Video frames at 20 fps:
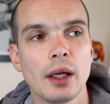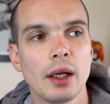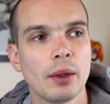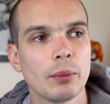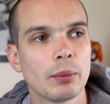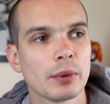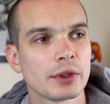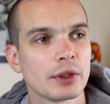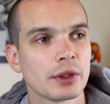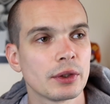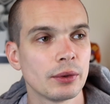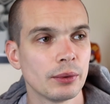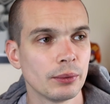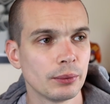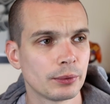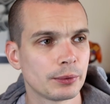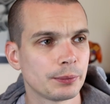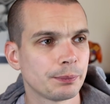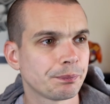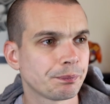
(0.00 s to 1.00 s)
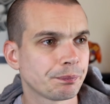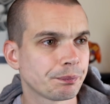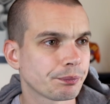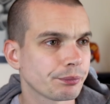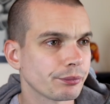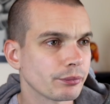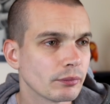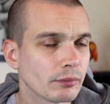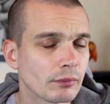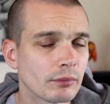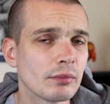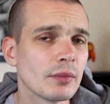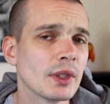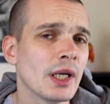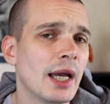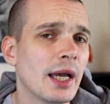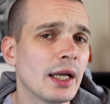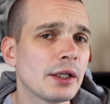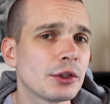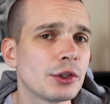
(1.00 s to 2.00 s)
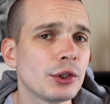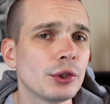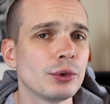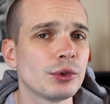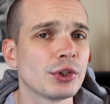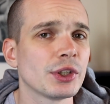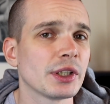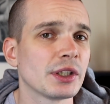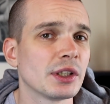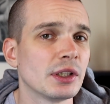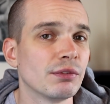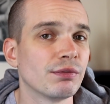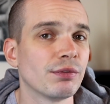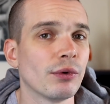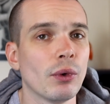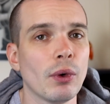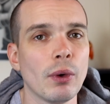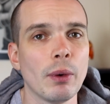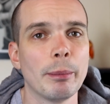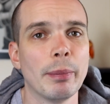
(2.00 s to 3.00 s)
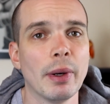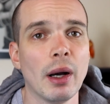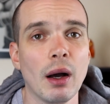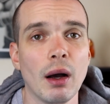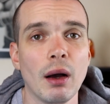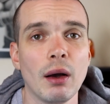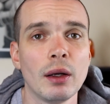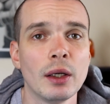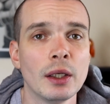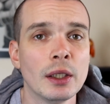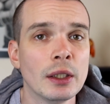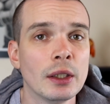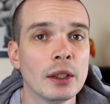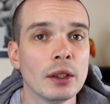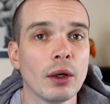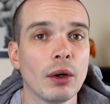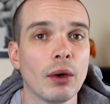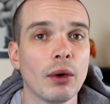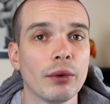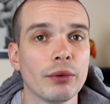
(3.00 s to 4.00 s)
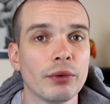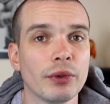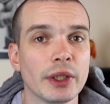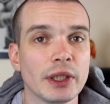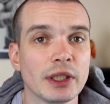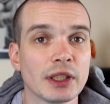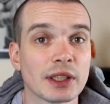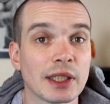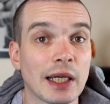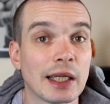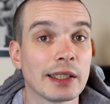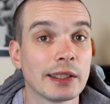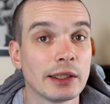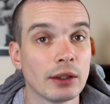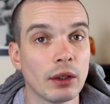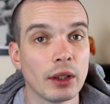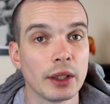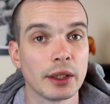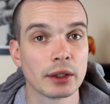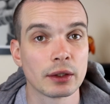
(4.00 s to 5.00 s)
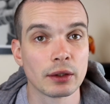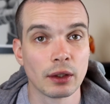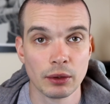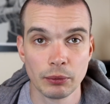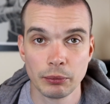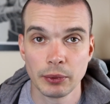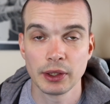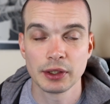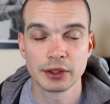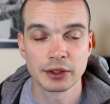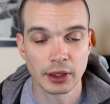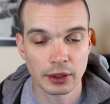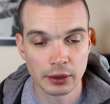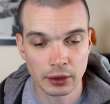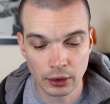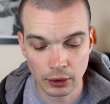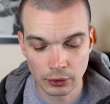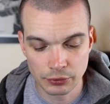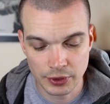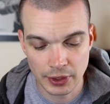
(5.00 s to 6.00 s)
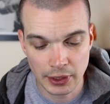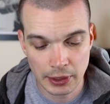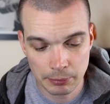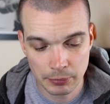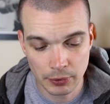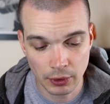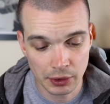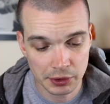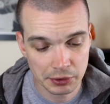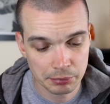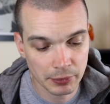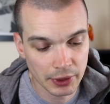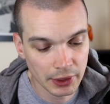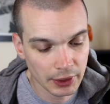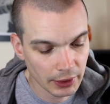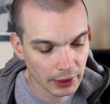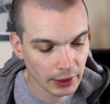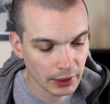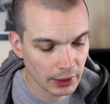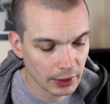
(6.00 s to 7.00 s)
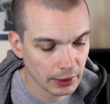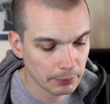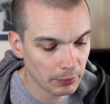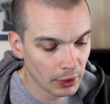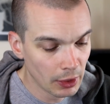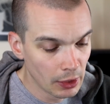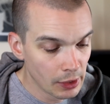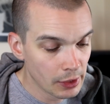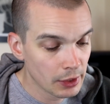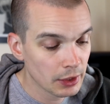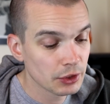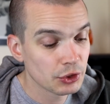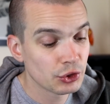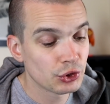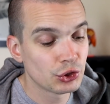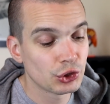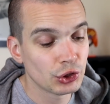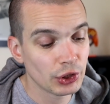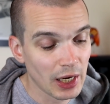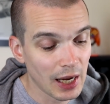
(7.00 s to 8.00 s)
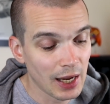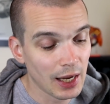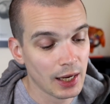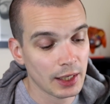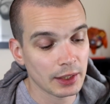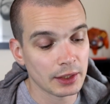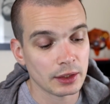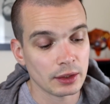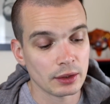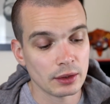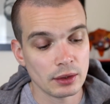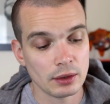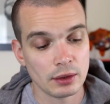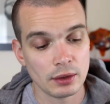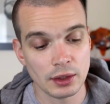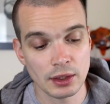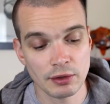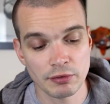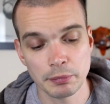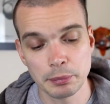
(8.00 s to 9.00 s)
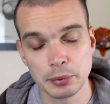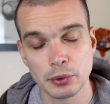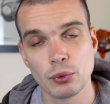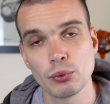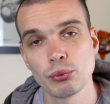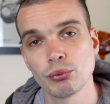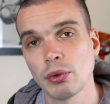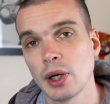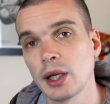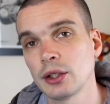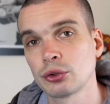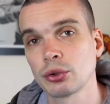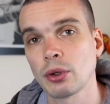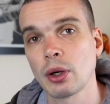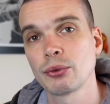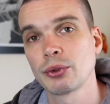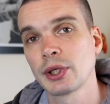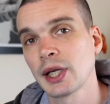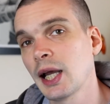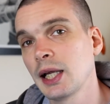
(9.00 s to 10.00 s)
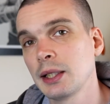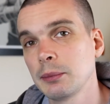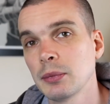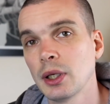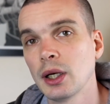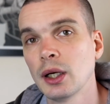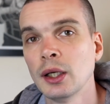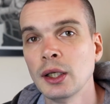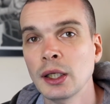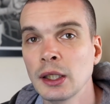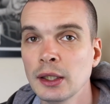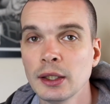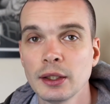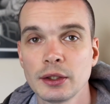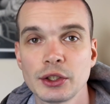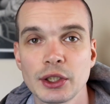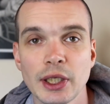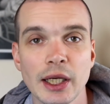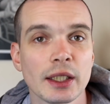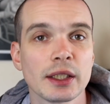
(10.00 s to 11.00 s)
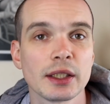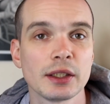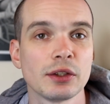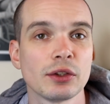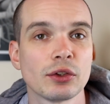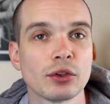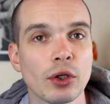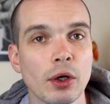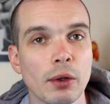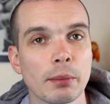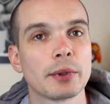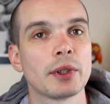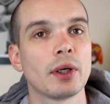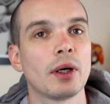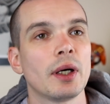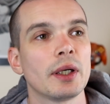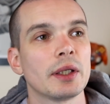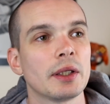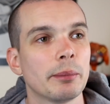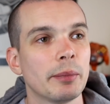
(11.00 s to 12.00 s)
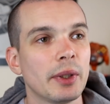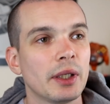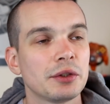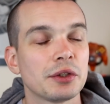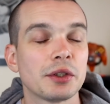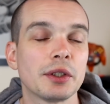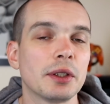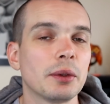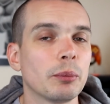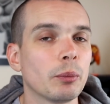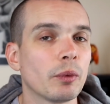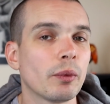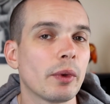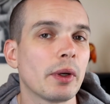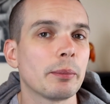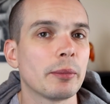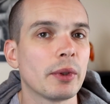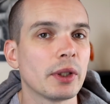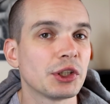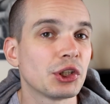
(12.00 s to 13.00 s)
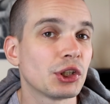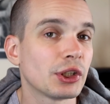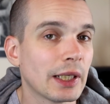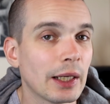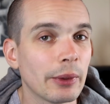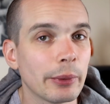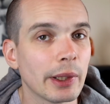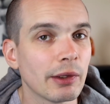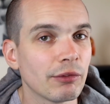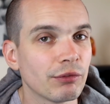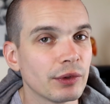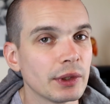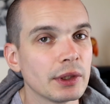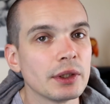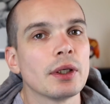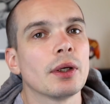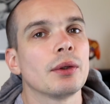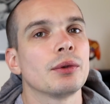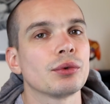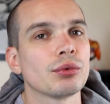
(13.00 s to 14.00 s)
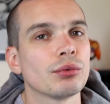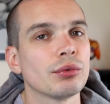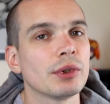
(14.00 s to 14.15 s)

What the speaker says: what's it called, NQ64 bar on the Saturday night, and kind of went and said hello to him. Nice meeting him. Jack, Liverpool Retro Gamer. Jack is a top guy. I mentioned it in one of my shout out videos